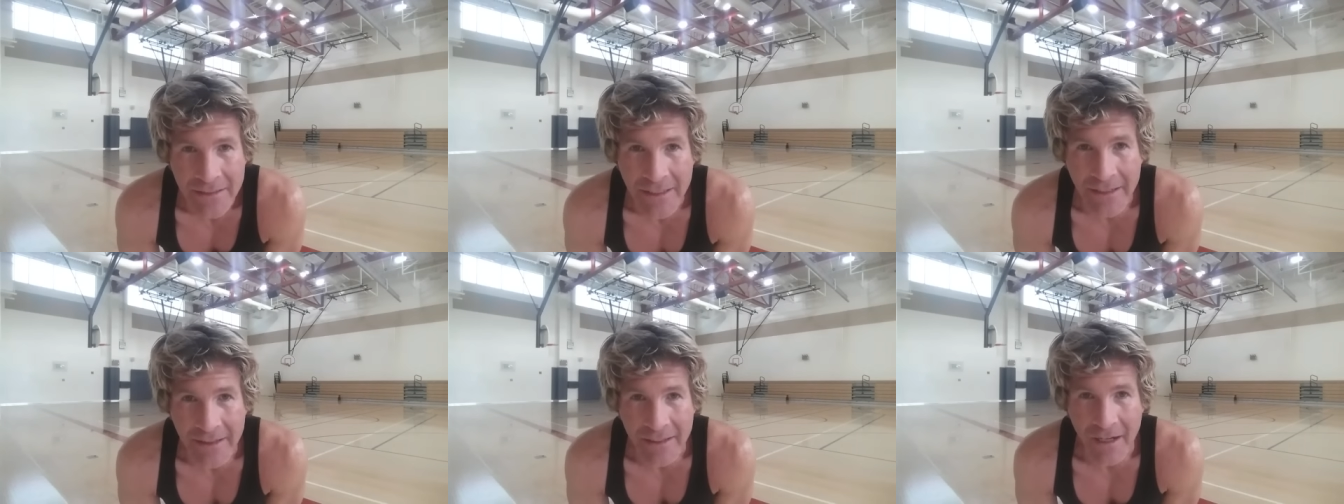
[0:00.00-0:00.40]

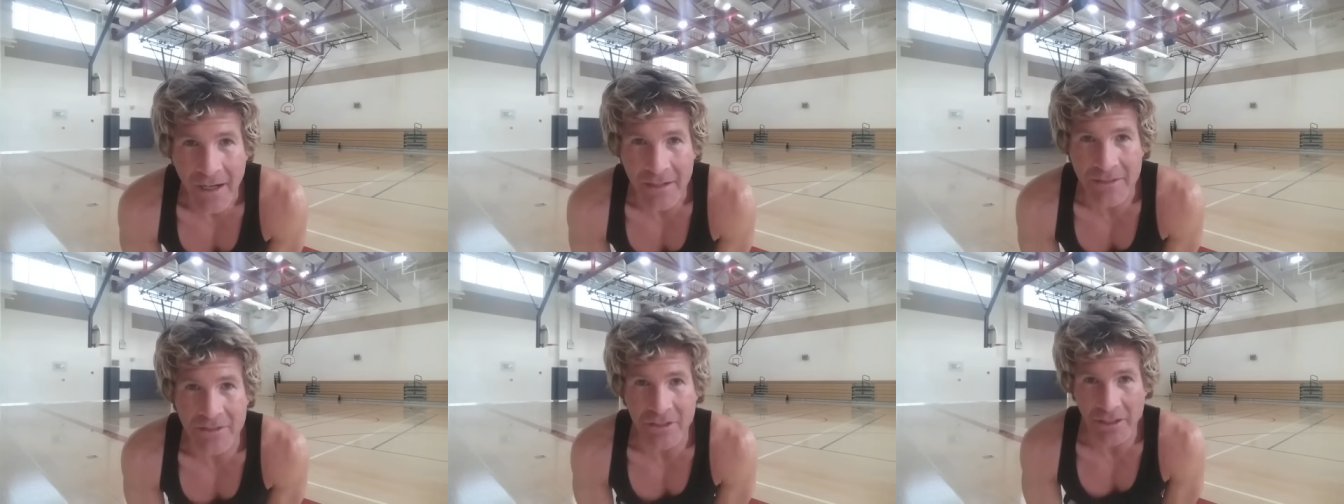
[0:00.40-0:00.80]
getting the
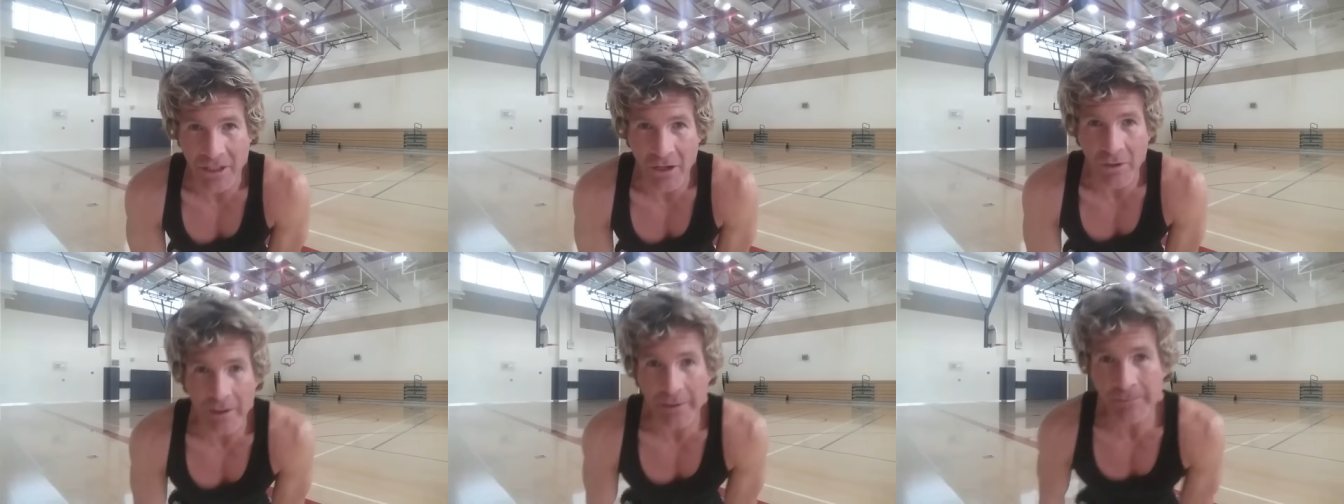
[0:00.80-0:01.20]
oxygen
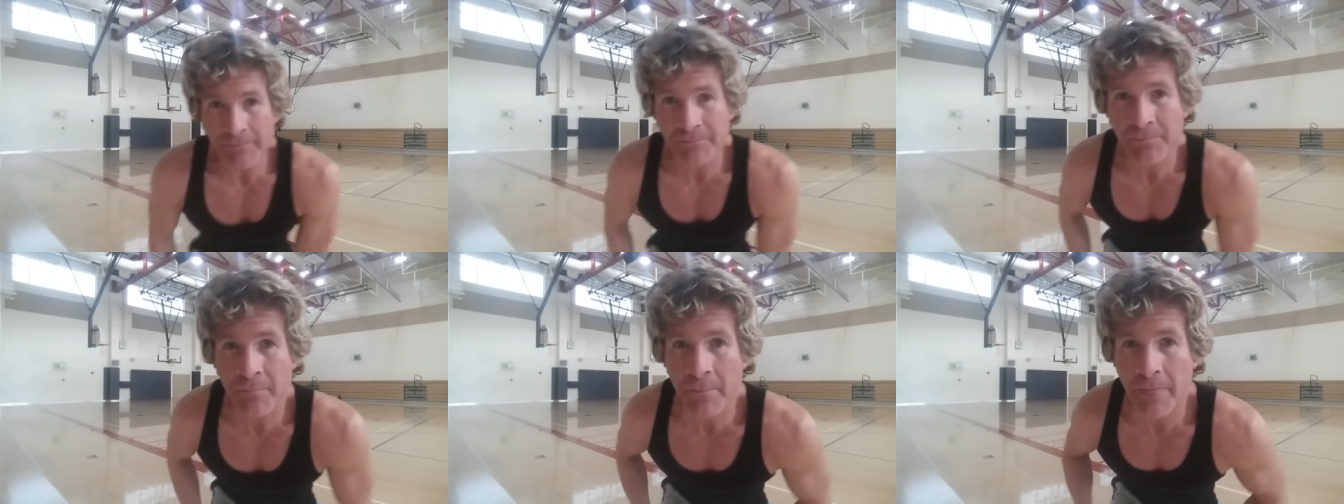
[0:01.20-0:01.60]
going,
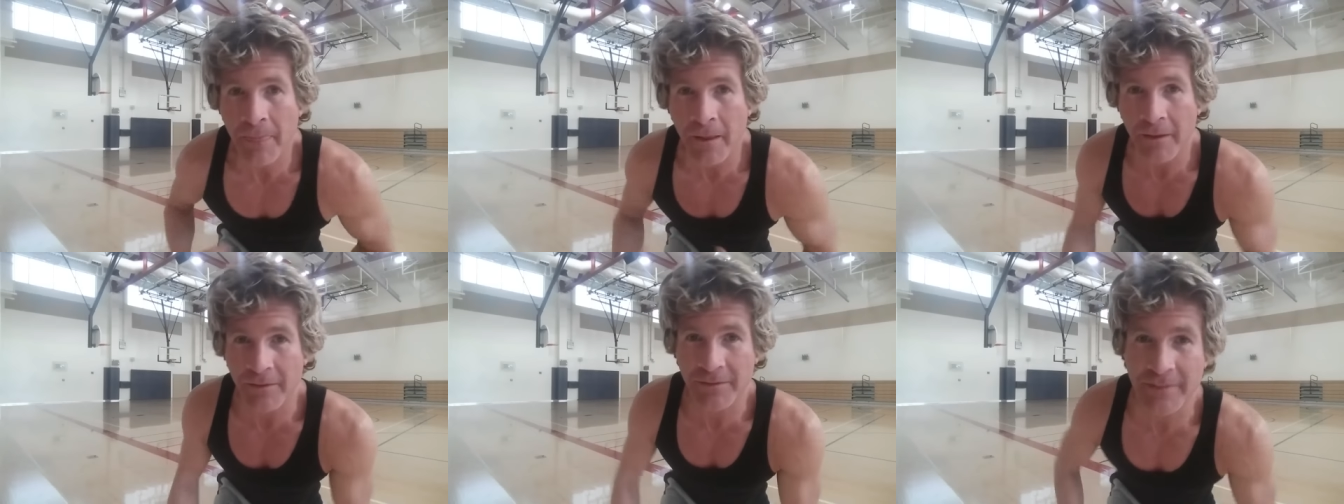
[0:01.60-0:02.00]

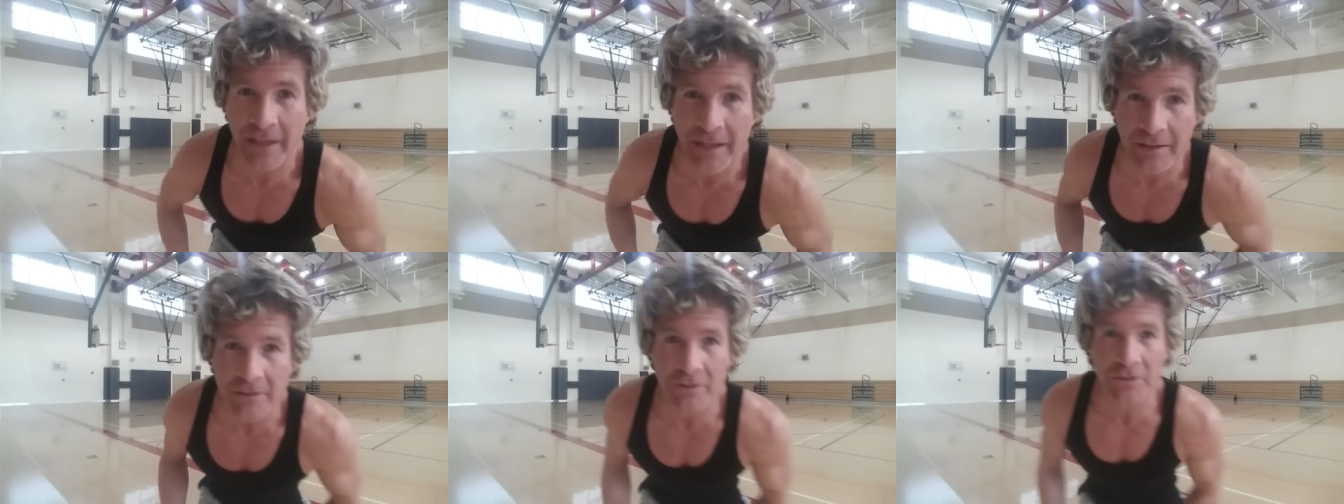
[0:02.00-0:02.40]
and
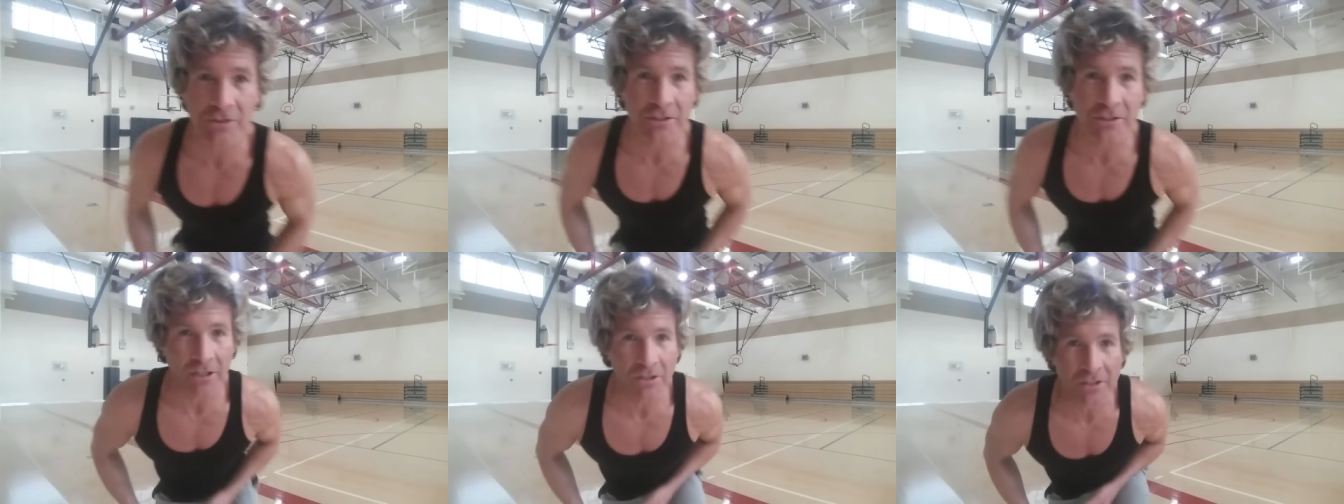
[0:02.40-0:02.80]
staying
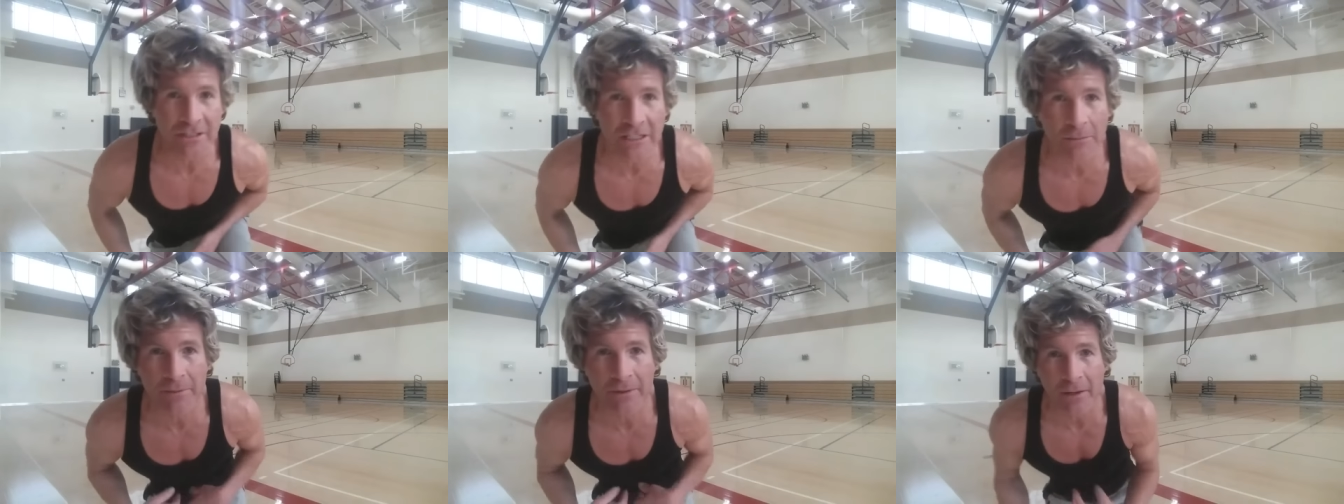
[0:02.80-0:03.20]
loose, you know, just
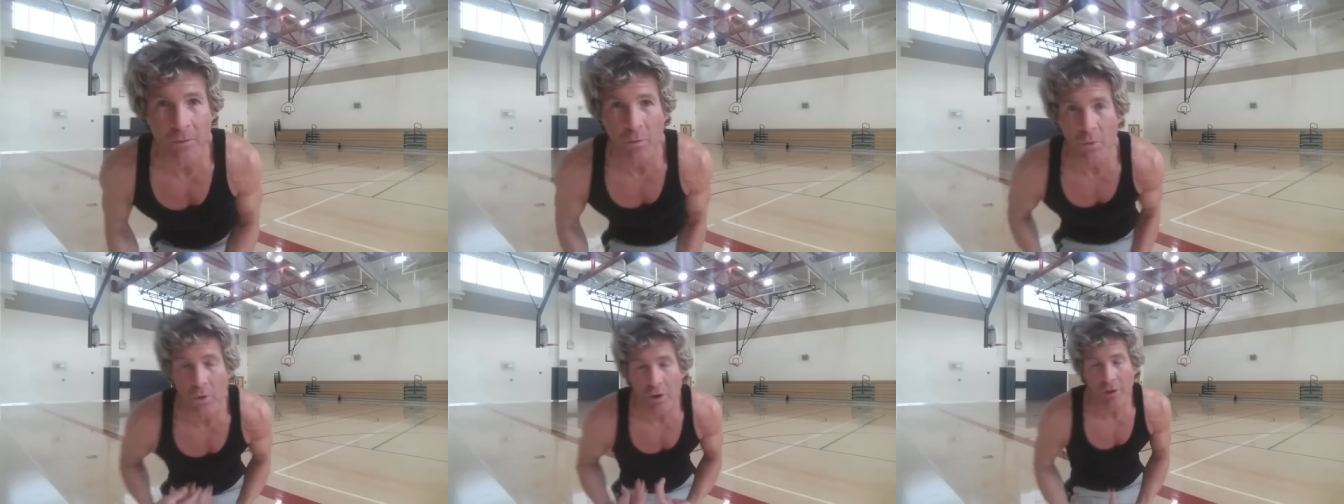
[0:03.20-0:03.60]
keeping like
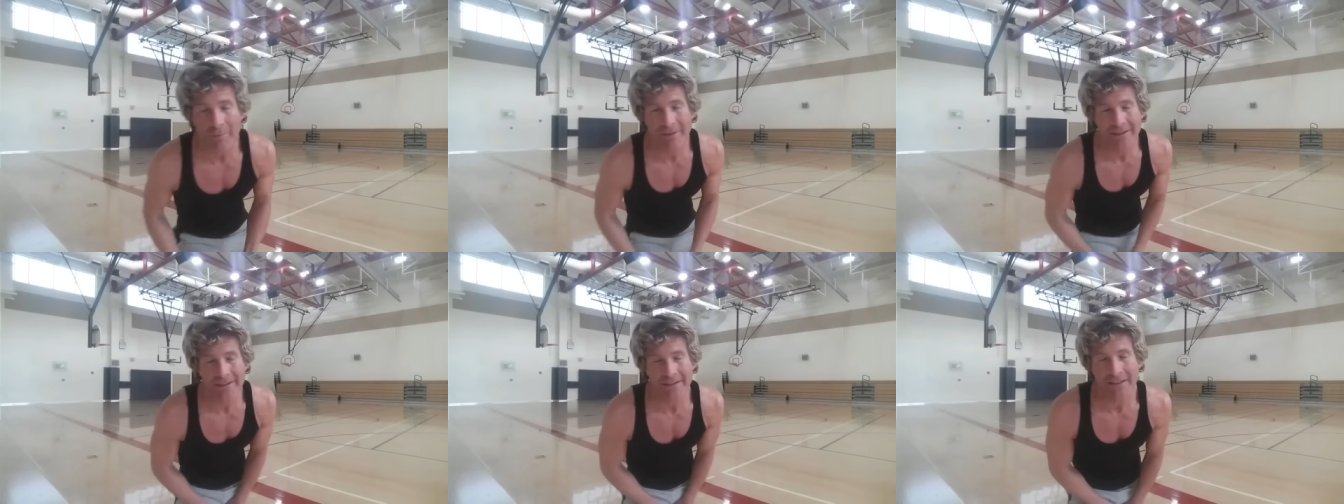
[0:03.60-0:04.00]

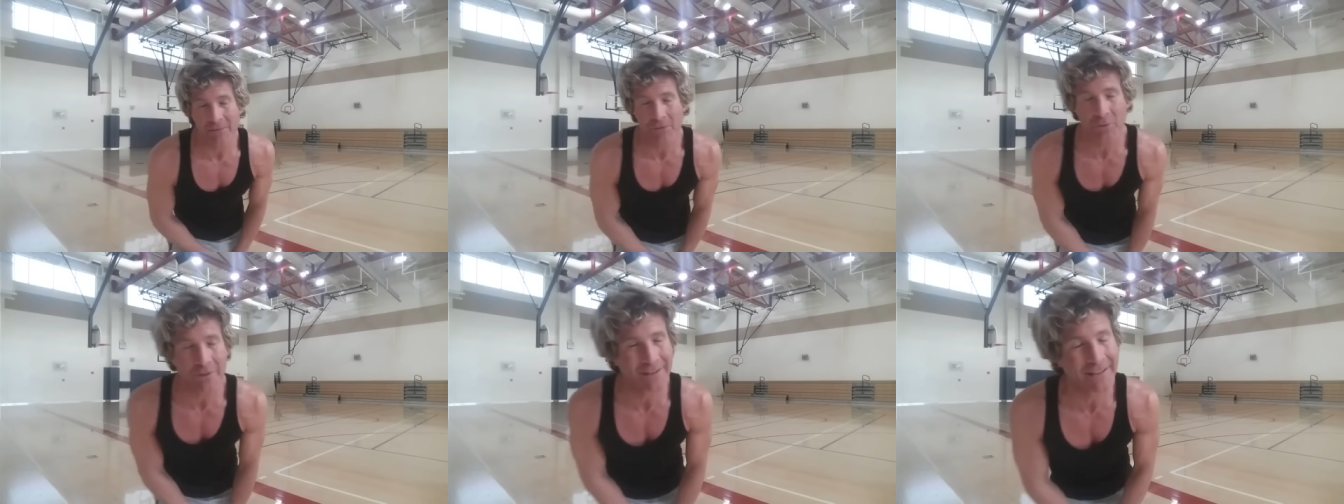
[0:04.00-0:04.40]
warm
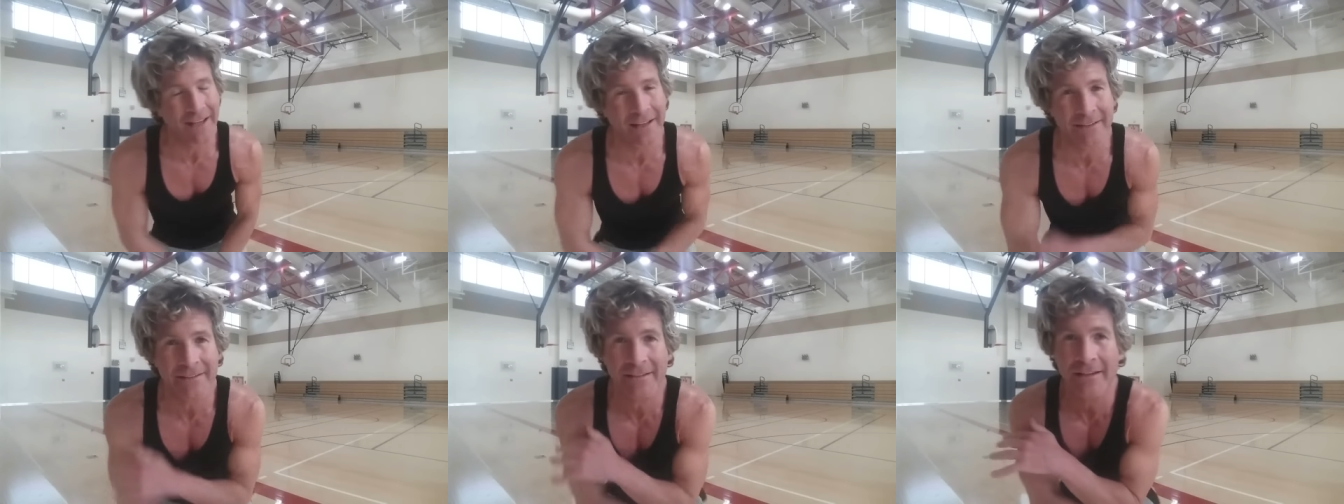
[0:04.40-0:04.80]
in between
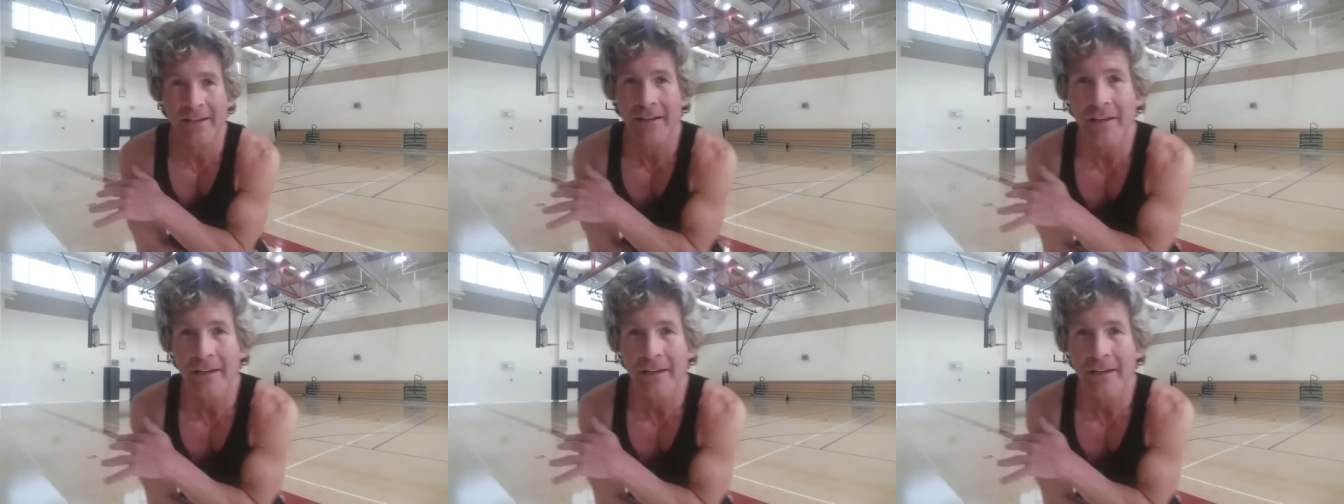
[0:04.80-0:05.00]
sets.